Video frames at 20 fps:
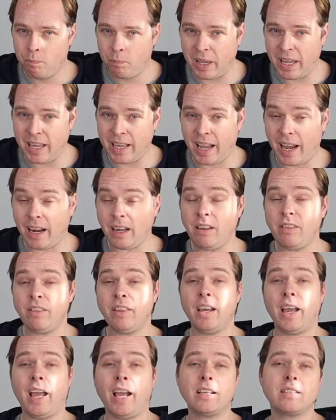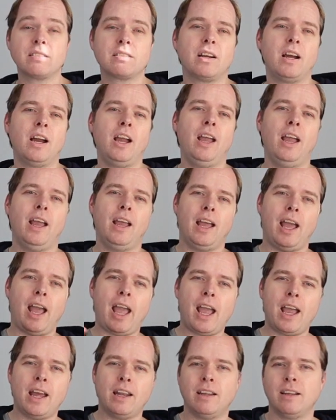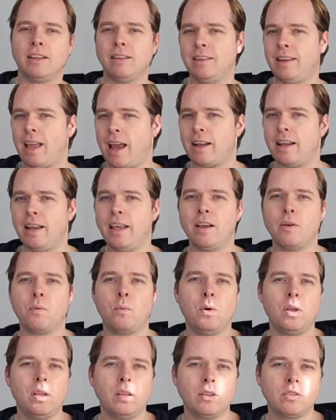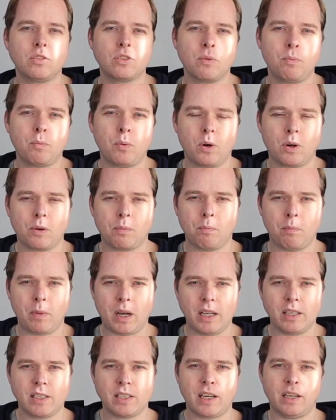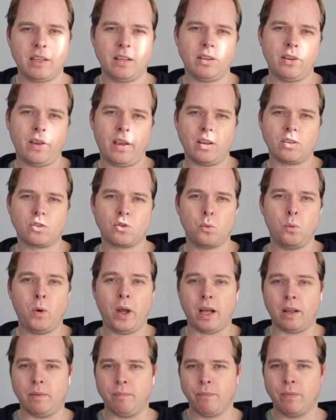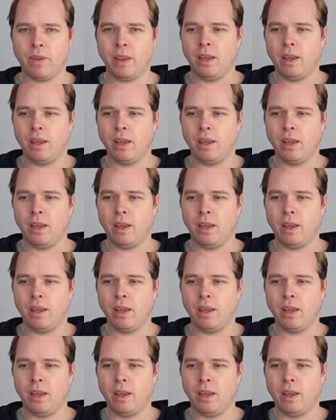paying anything extra and that link will support my channel as well